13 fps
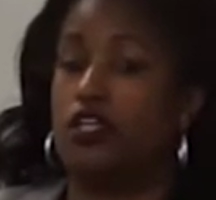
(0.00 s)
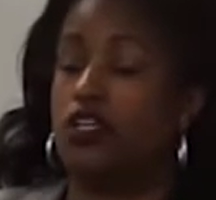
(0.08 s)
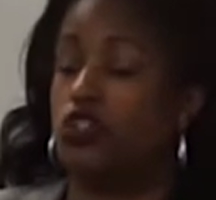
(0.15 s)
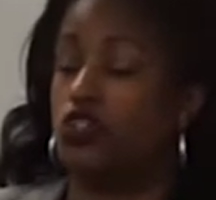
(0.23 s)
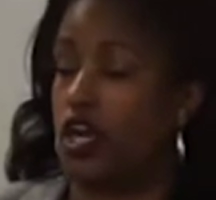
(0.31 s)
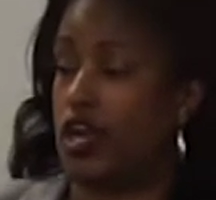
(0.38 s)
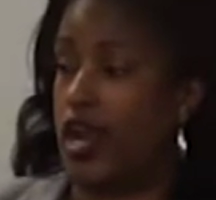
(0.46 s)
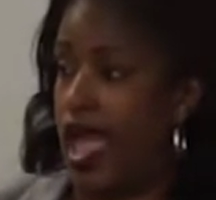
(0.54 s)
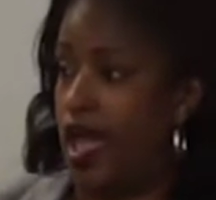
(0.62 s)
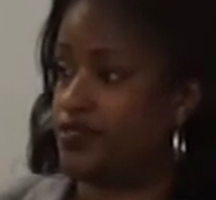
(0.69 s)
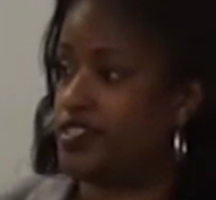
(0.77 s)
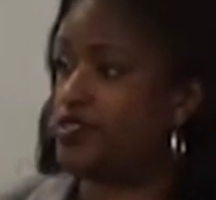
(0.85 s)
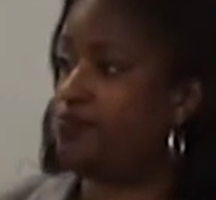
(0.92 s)
You're going to
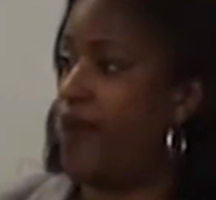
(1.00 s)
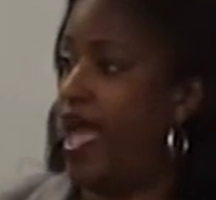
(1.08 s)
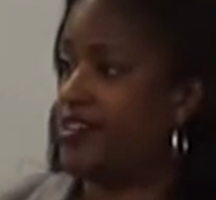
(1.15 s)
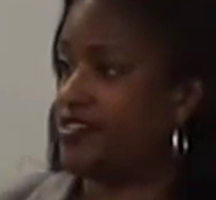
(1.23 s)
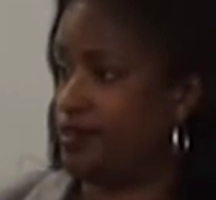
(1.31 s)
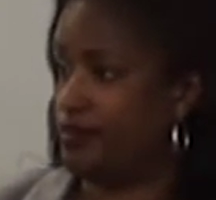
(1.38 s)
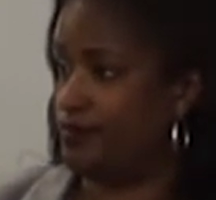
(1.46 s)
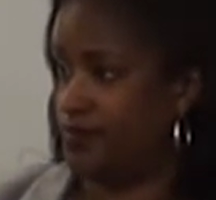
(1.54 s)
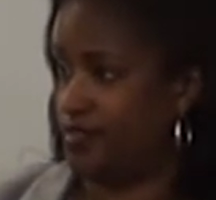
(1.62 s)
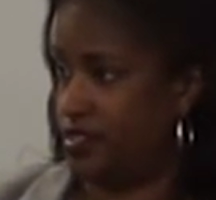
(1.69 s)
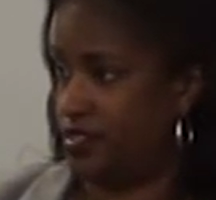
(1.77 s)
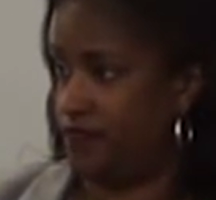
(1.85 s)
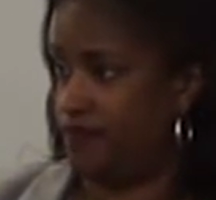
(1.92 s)
have spasms.